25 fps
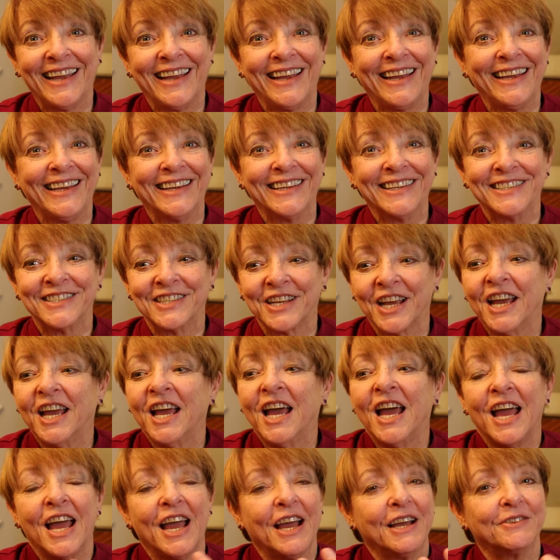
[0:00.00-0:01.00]
is
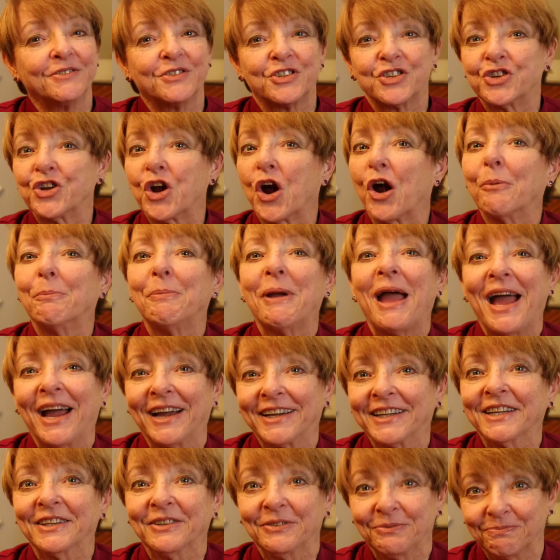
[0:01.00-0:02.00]
start
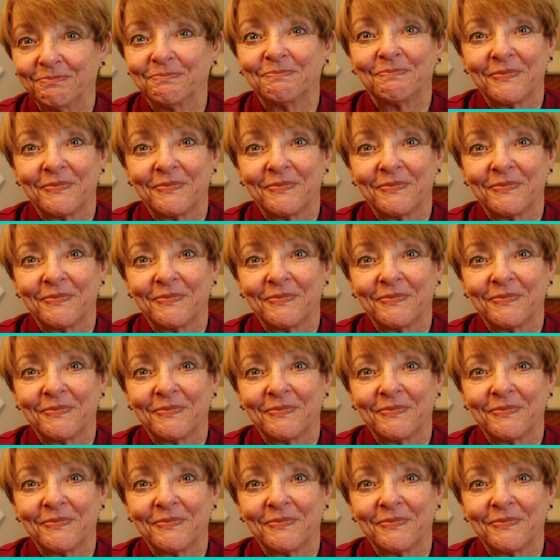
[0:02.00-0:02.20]
packing.